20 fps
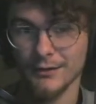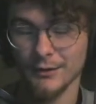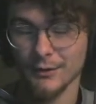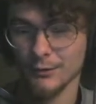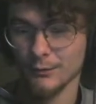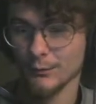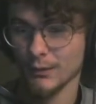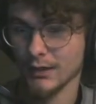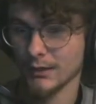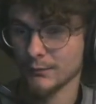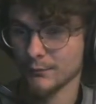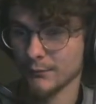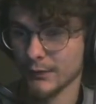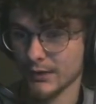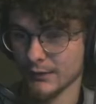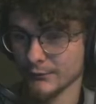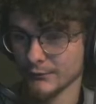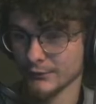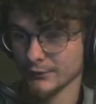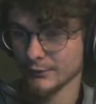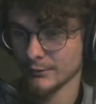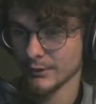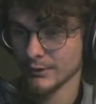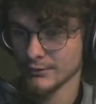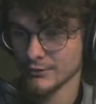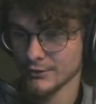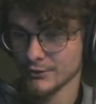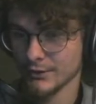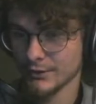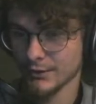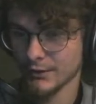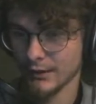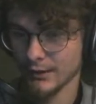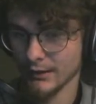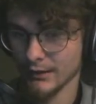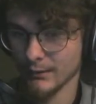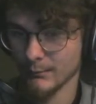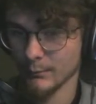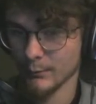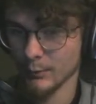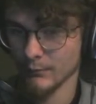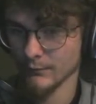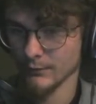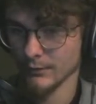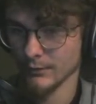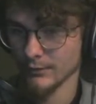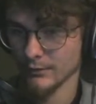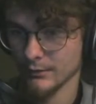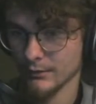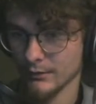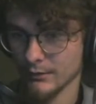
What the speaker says: random fractal generation over.